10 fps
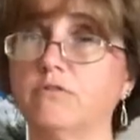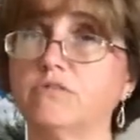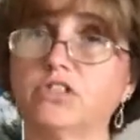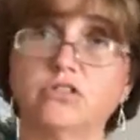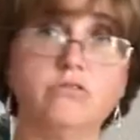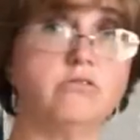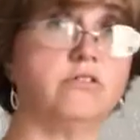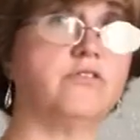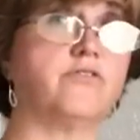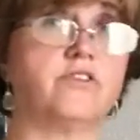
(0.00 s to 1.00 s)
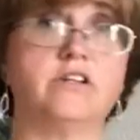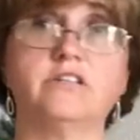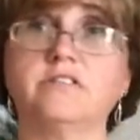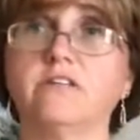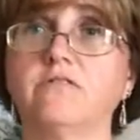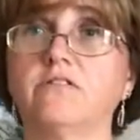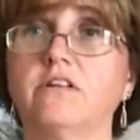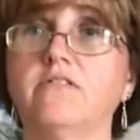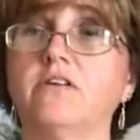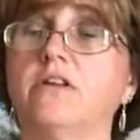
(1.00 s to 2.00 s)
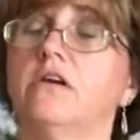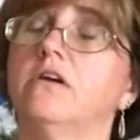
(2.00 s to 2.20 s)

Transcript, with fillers: from shooting the friend as he was leaving.